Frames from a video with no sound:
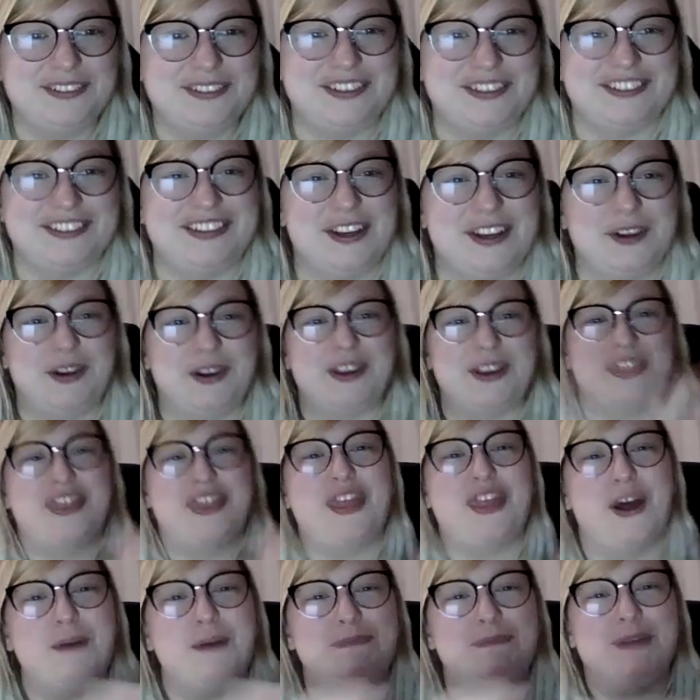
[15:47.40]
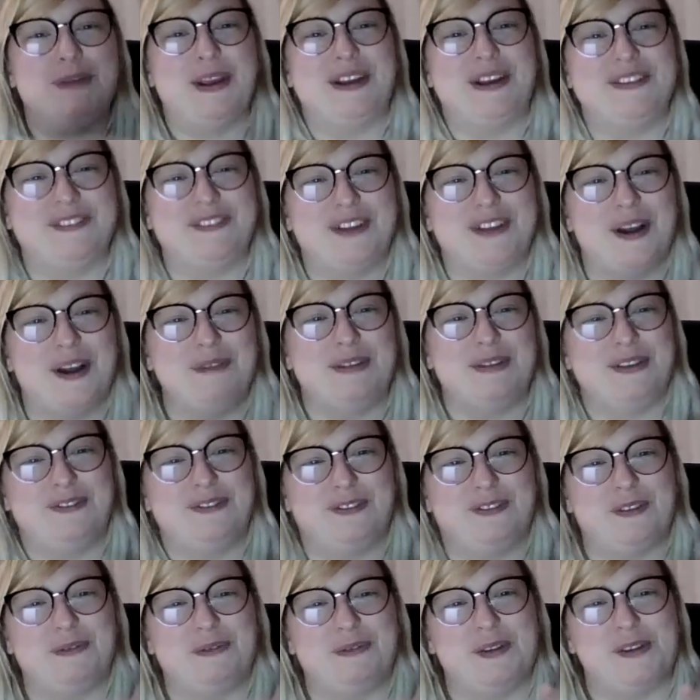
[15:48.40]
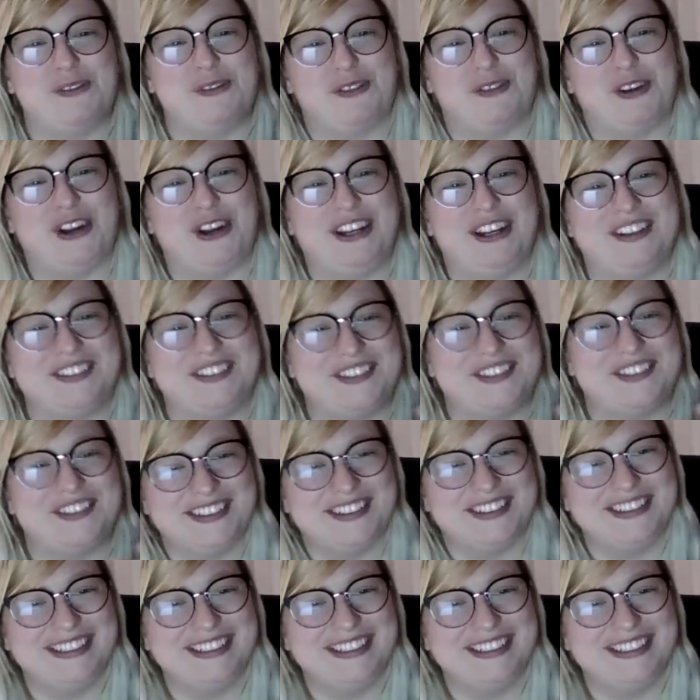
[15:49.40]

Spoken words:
just hearing thumping coming from your fridge.